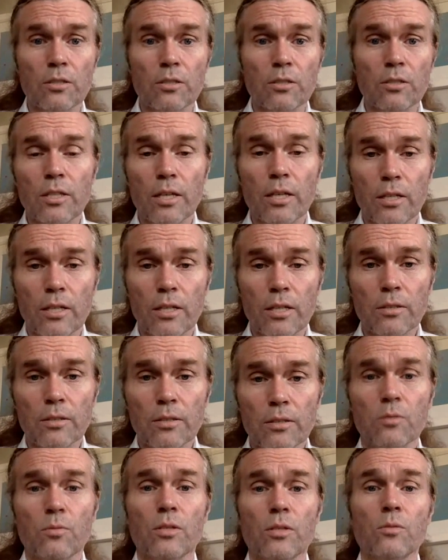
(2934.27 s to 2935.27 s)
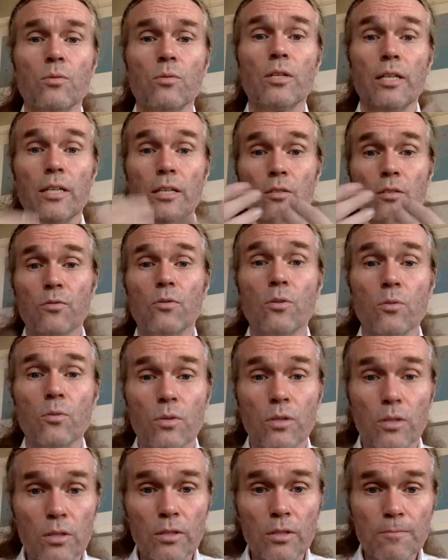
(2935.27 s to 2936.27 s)
today. This is what we lead
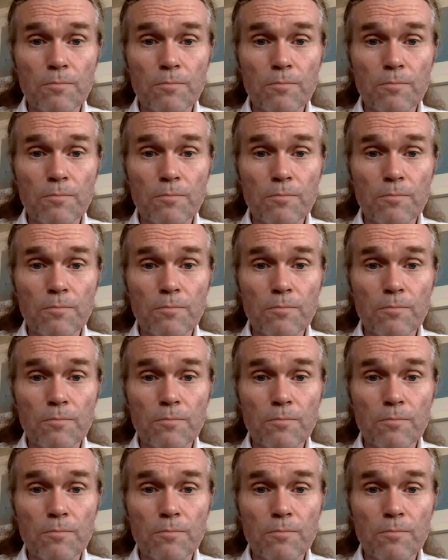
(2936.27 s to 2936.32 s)
forward.